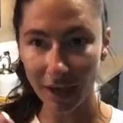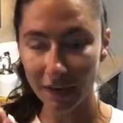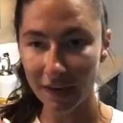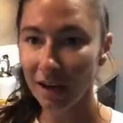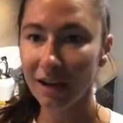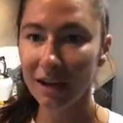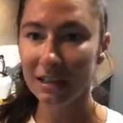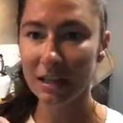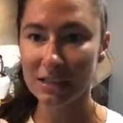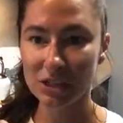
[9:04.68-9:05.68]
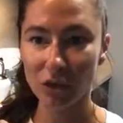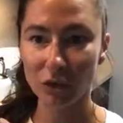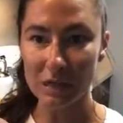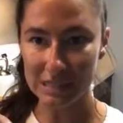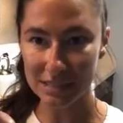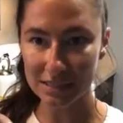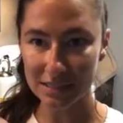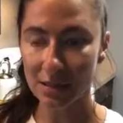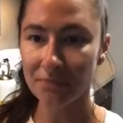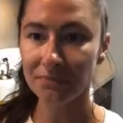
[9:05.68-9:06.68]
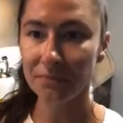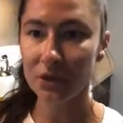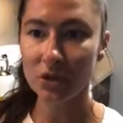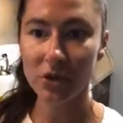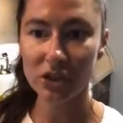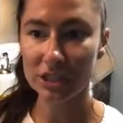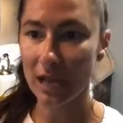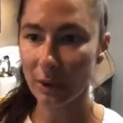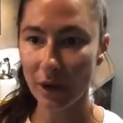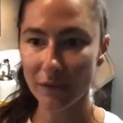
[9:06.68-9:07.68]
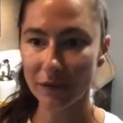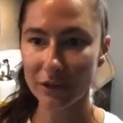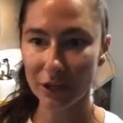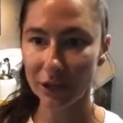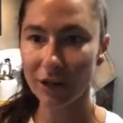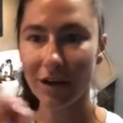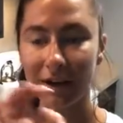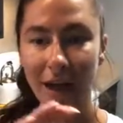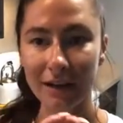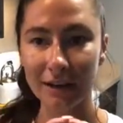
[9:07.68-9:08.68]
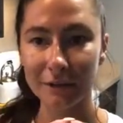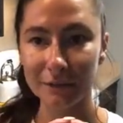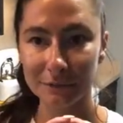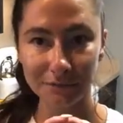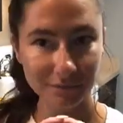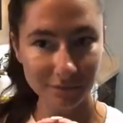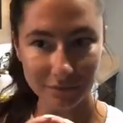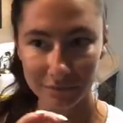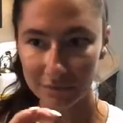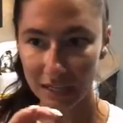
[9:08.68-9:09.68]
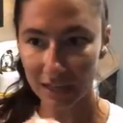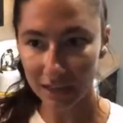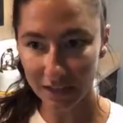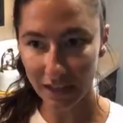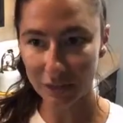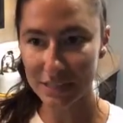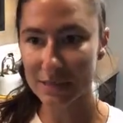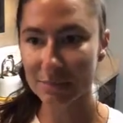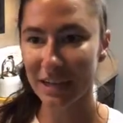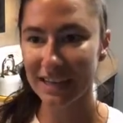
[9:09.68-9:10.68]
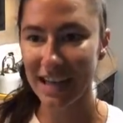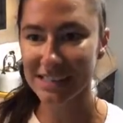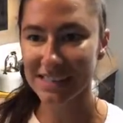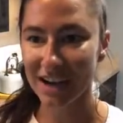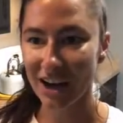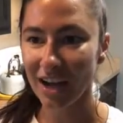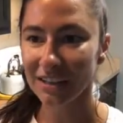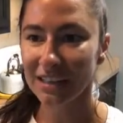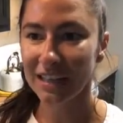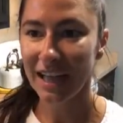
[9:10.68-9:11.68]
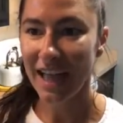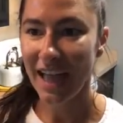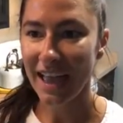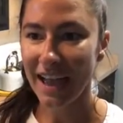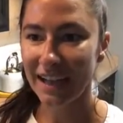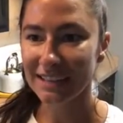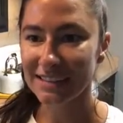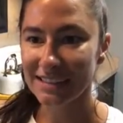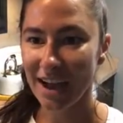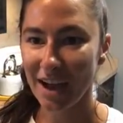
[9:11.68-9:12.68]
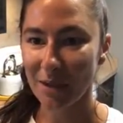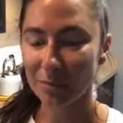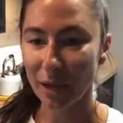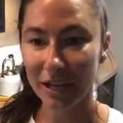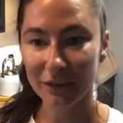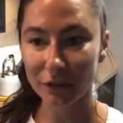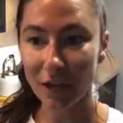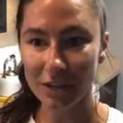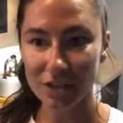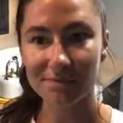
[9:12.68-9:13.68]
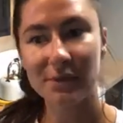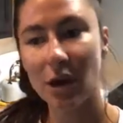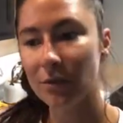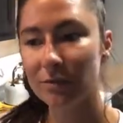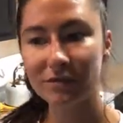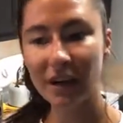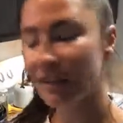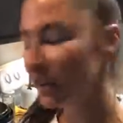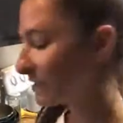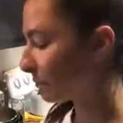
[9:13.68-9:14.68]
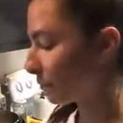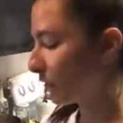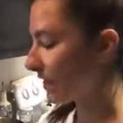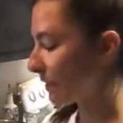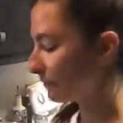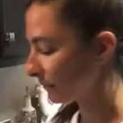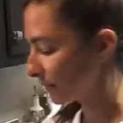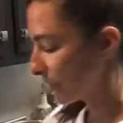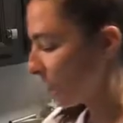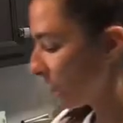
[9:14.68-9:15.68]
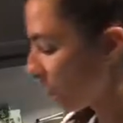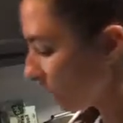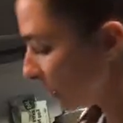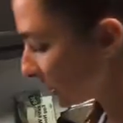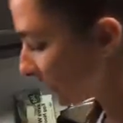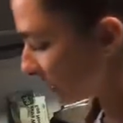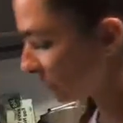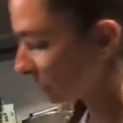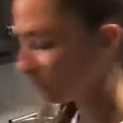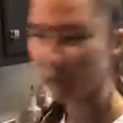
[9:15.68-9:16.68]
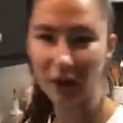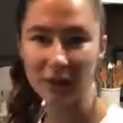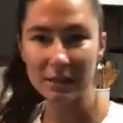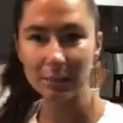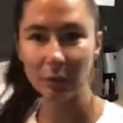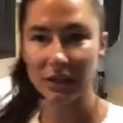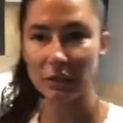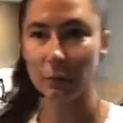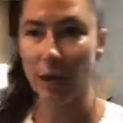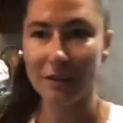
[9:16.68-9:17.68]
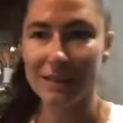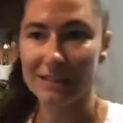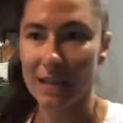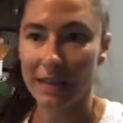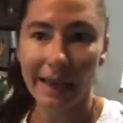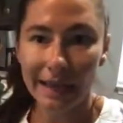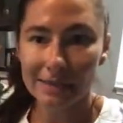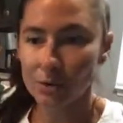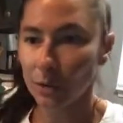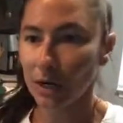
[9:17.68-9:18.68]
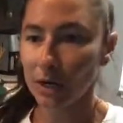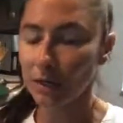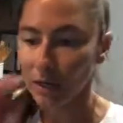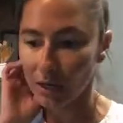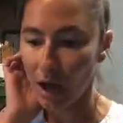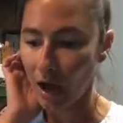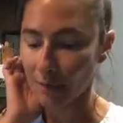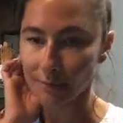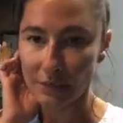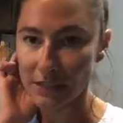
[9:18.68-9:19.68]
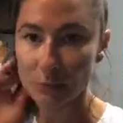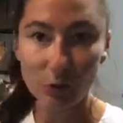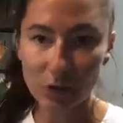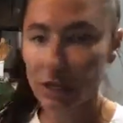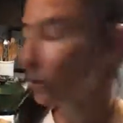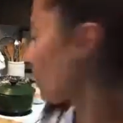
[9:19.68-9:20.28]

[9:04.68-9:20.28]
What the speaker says: on there that is your recent. So you can just take what you had for dinner and kind of click that recent button, hey Sarah, and plug it in for lunch. So very, very simple. And then, most of us do very simple things for breakfast, like eggs or a smoothie or